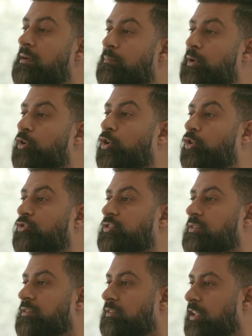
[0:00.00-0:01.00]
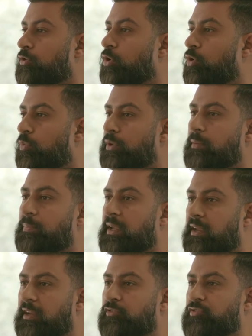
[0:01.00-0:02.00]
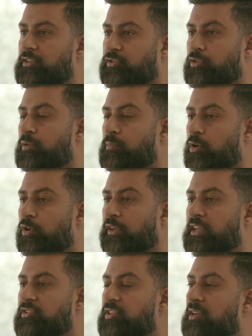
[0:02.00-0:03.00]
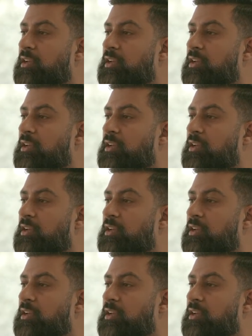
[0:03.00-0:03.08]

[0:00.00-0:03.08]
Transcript: because they don't want to pay interest on a mortgage.